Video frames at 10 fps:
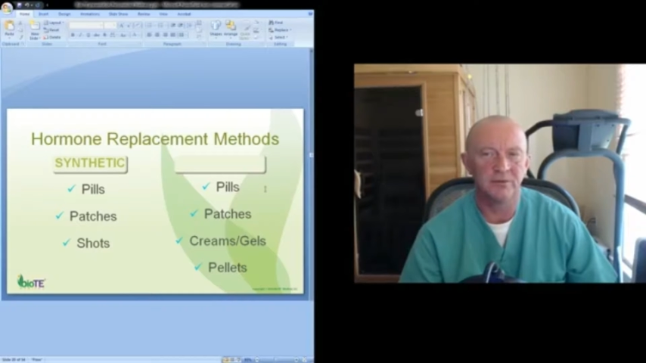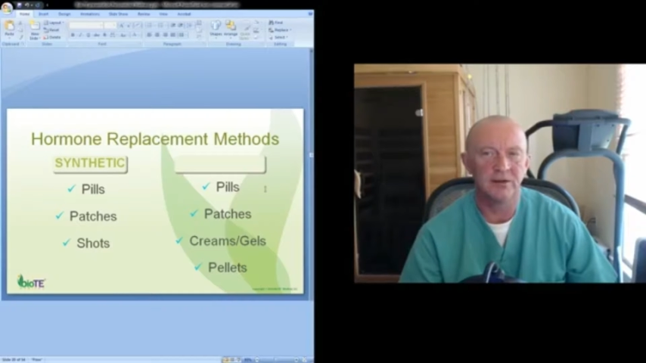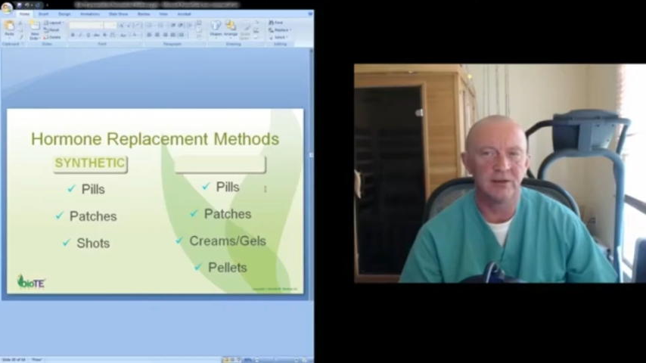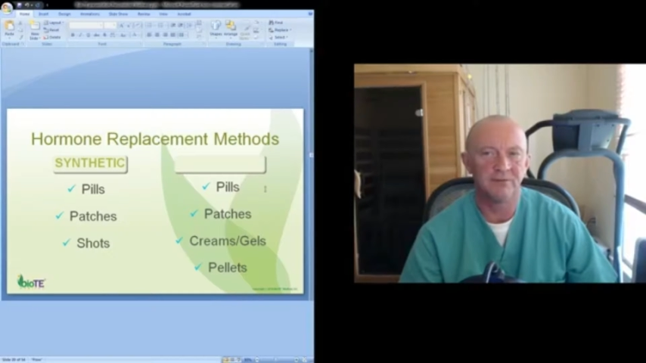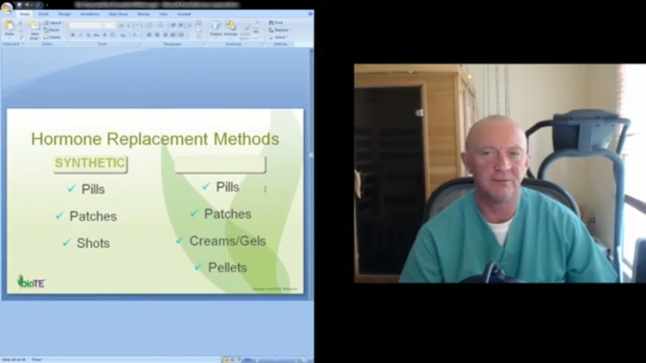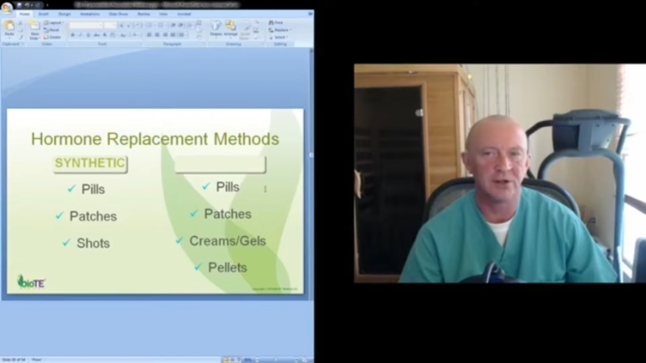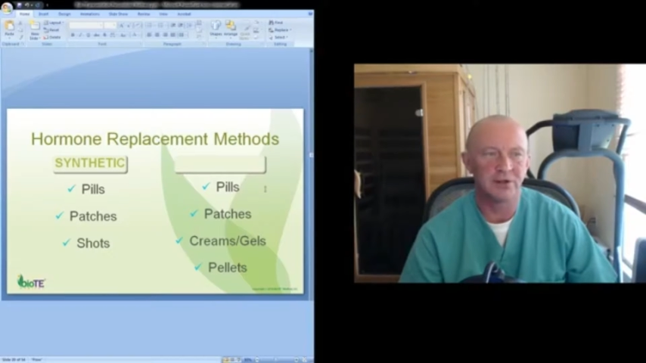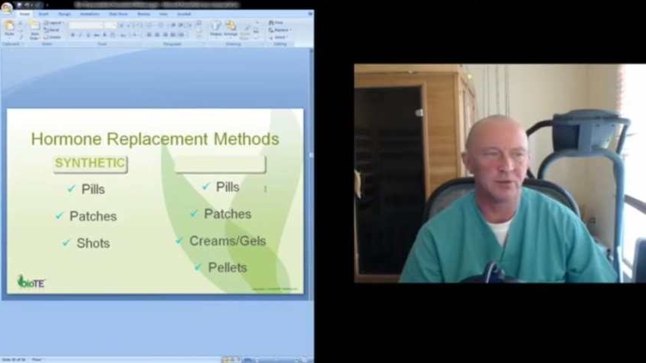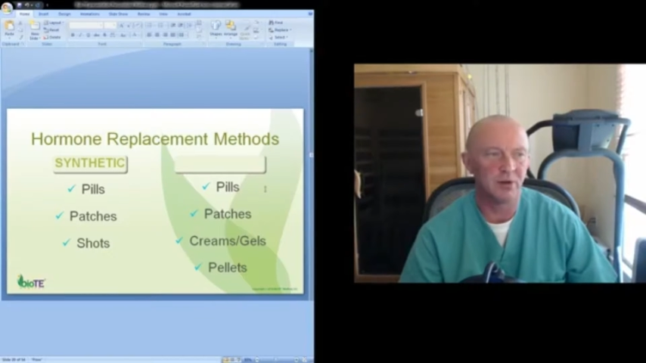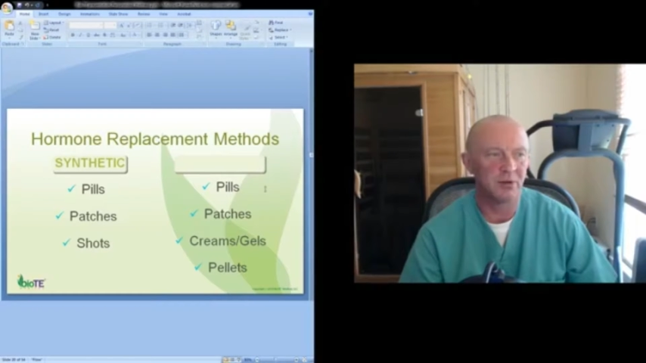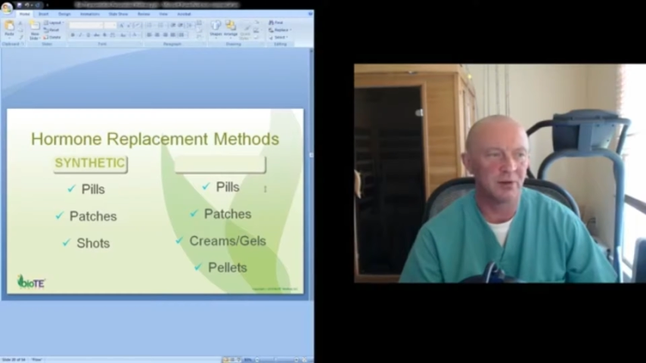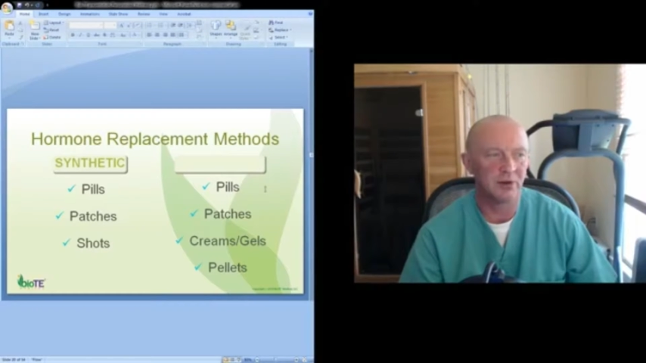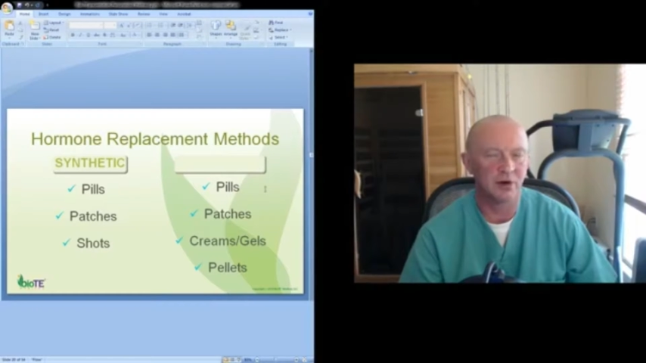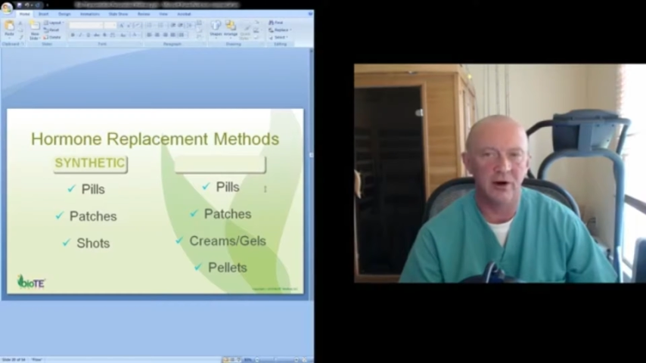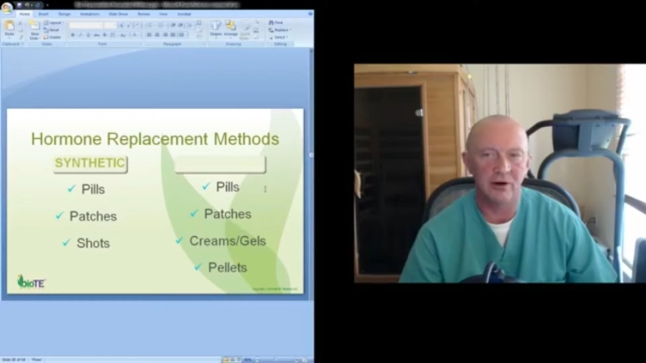They fluctuate with
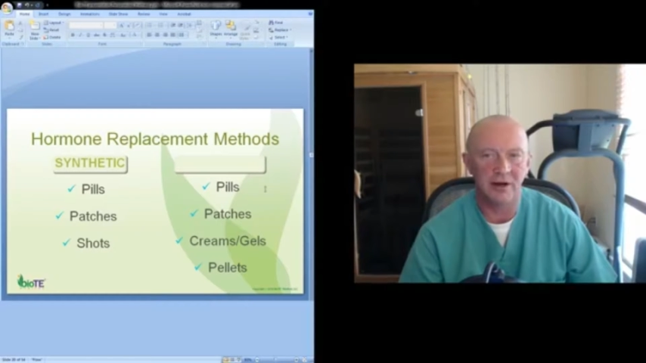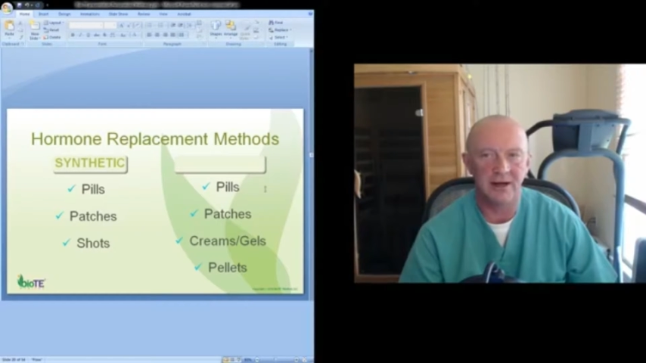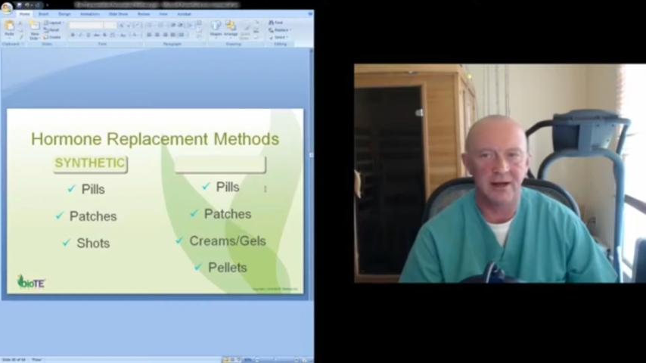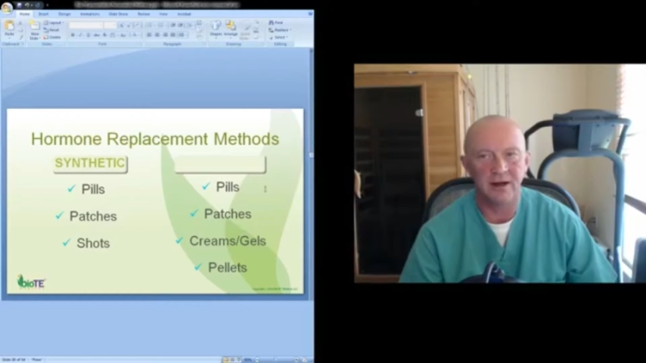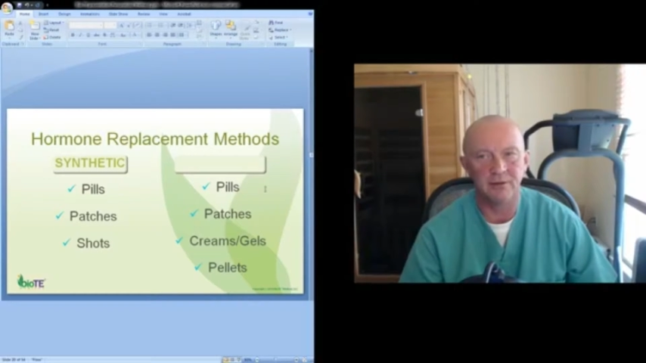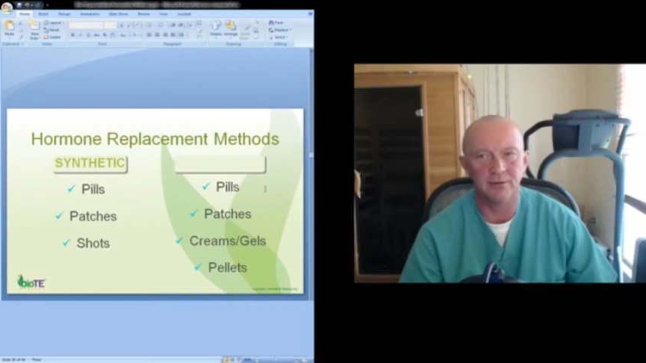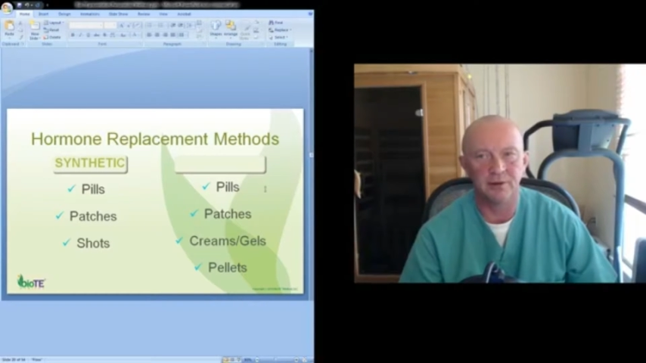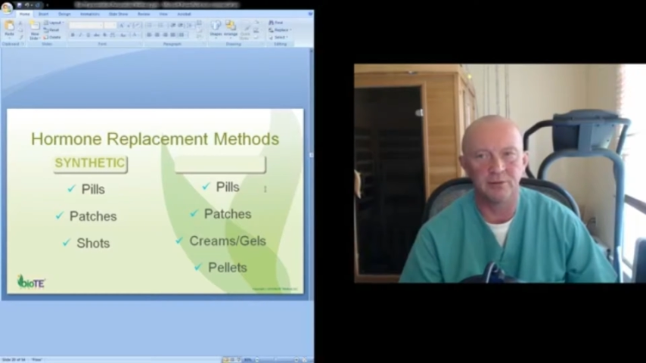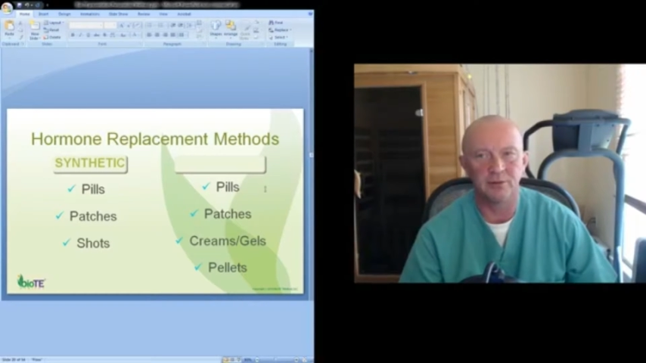your cardiac output,